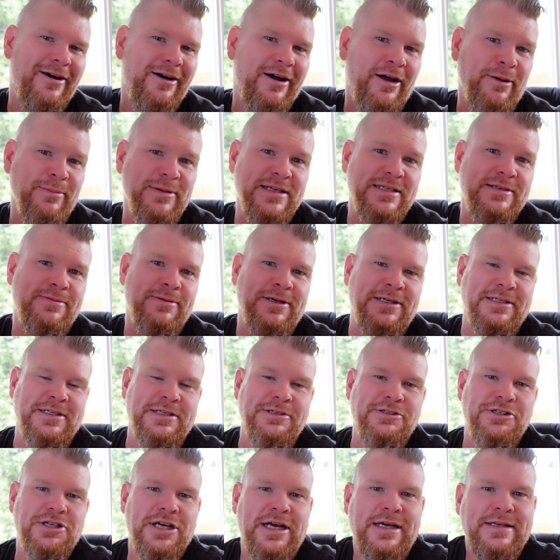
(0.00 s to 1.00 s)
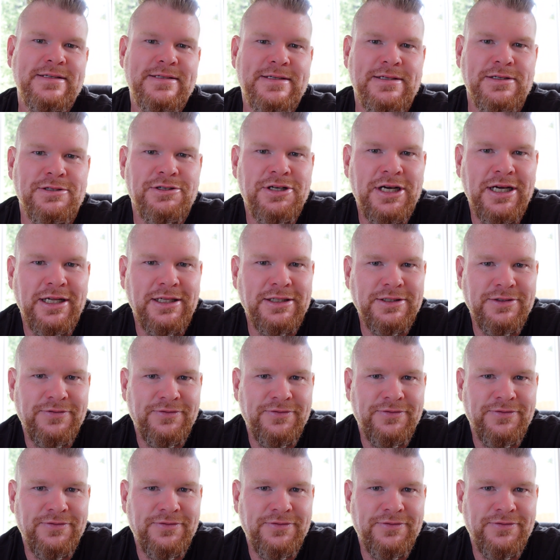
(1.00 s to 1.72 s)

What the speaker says: I'm expecting Chaz to challenge